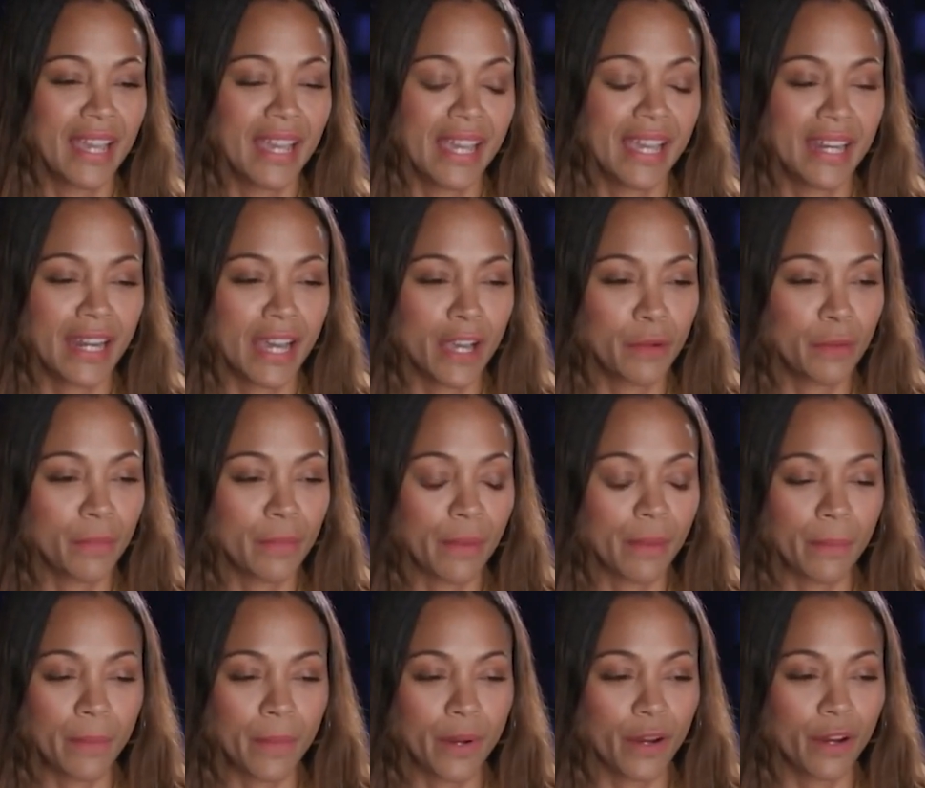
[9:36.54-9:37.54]
And I
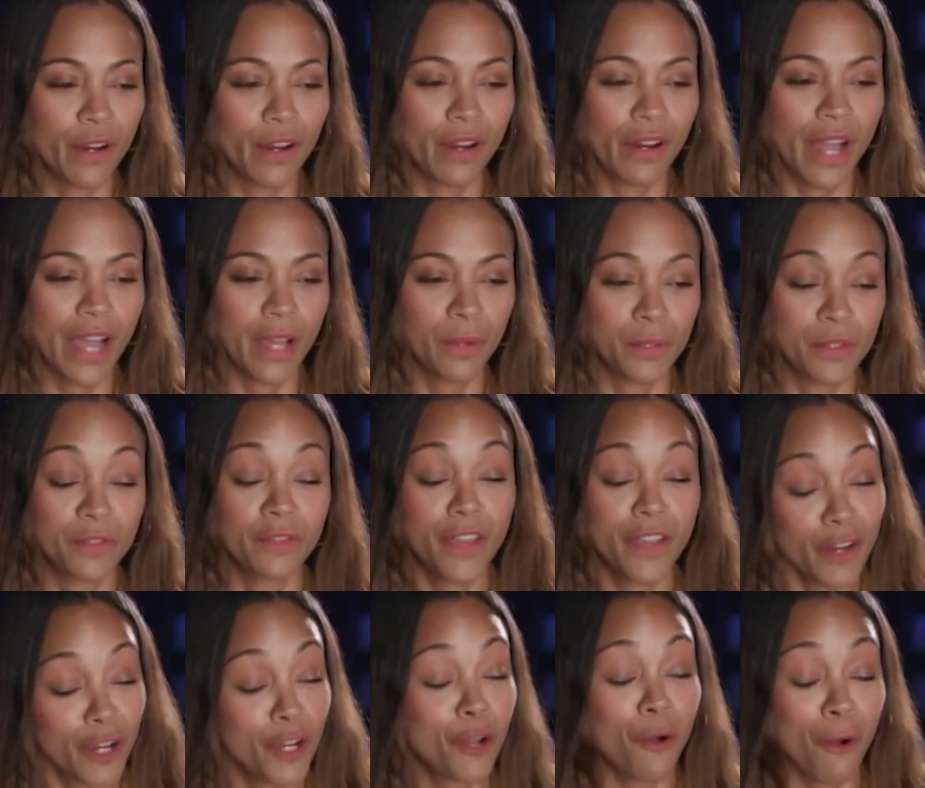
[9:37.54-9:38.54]
remember I was
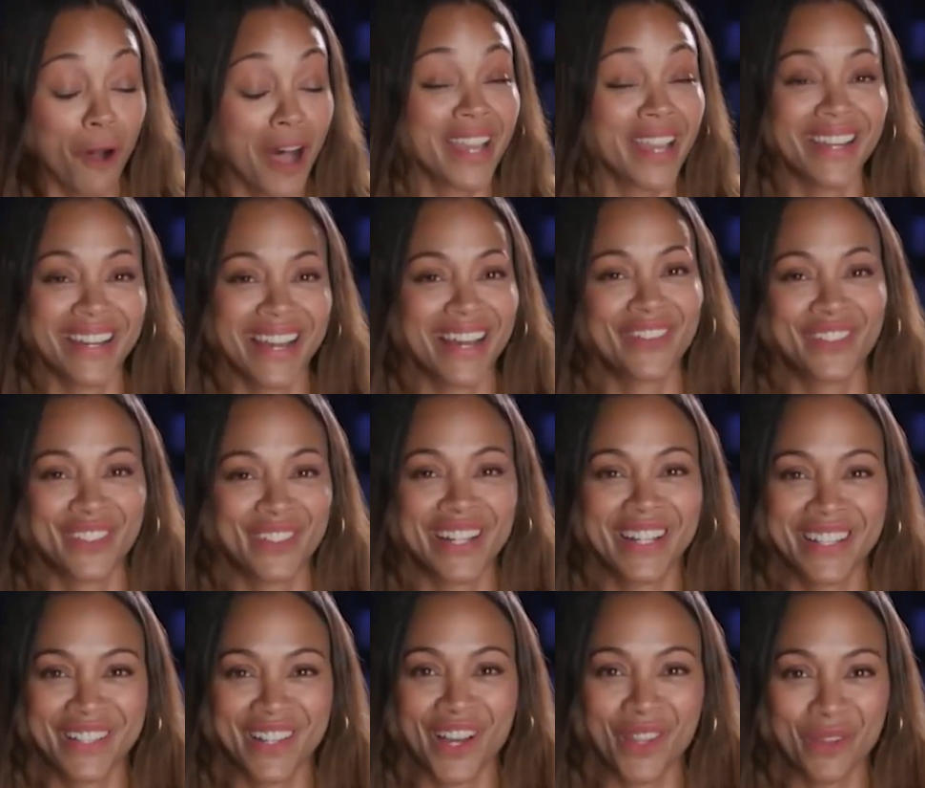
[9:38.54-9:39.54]
very quiet after
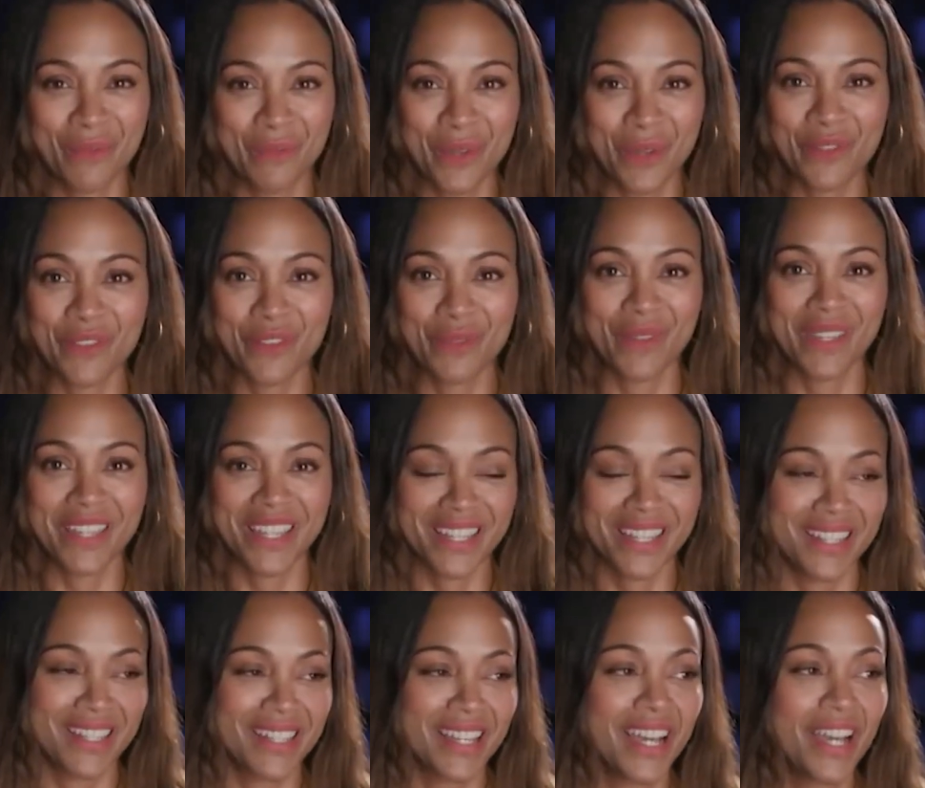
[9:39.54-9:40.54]
I saw the movie
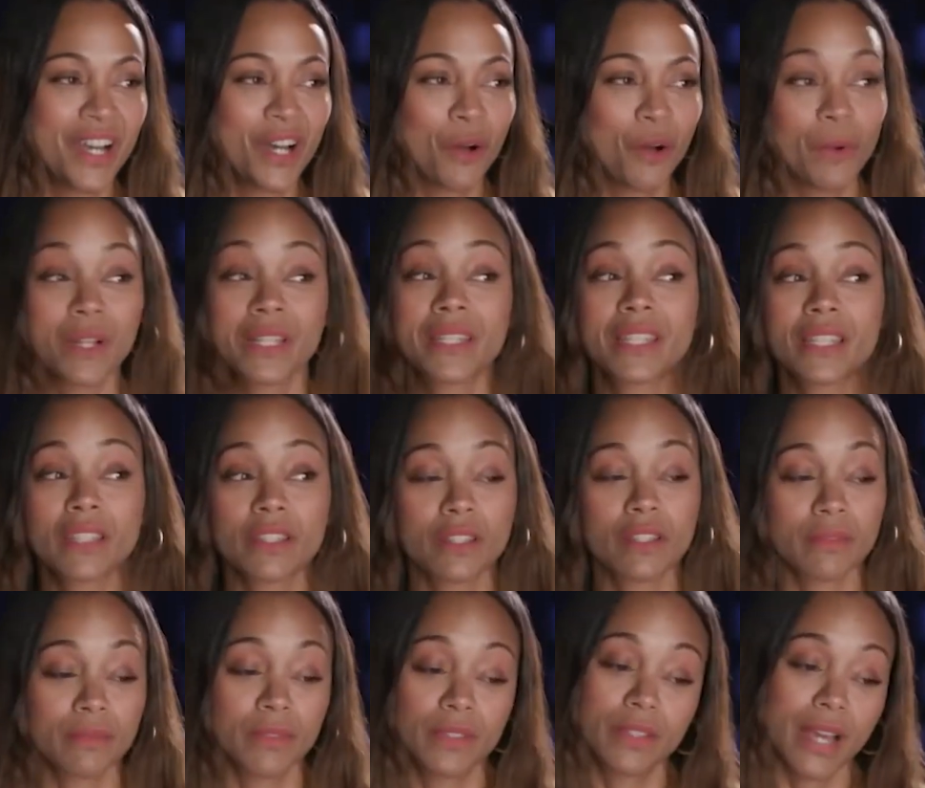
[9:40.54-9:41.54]
because one thing
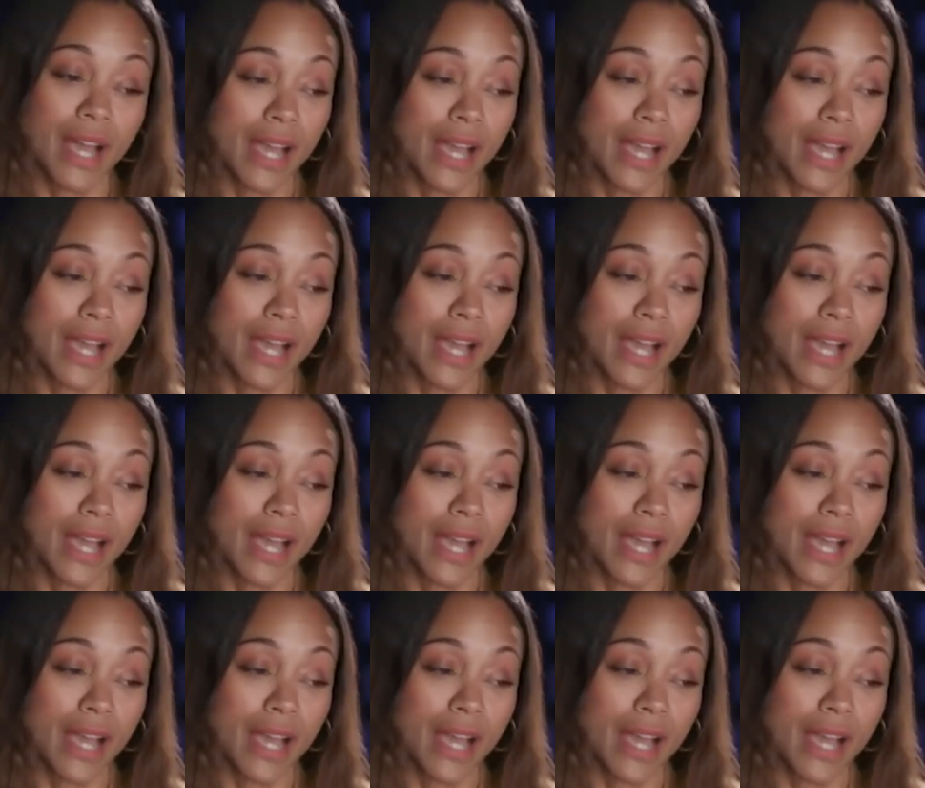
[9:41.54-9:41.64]
you,